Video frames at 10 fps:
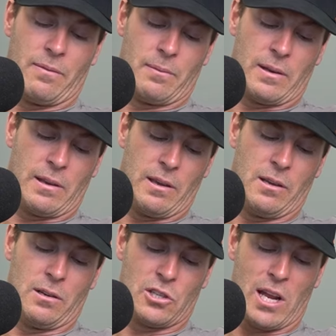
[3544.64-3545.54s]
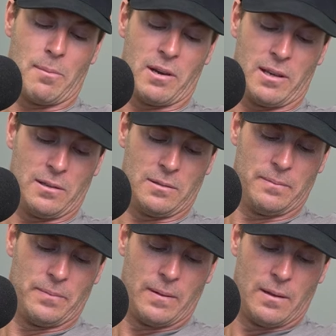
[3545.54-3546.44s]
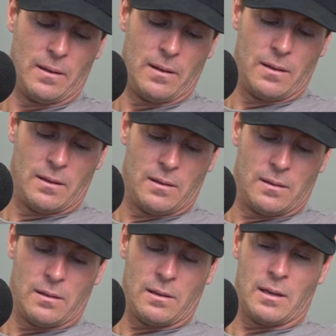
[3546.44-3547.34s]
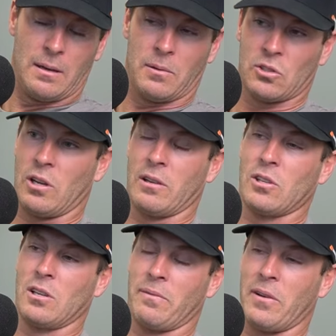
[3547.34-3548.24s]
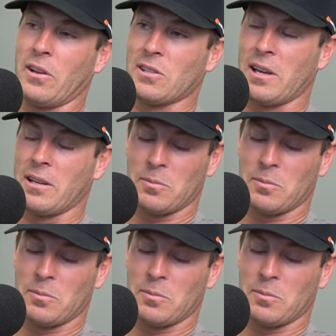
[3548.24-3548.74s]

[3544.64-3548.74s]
for my heel, I shattered my heel. I'll show you some photos later.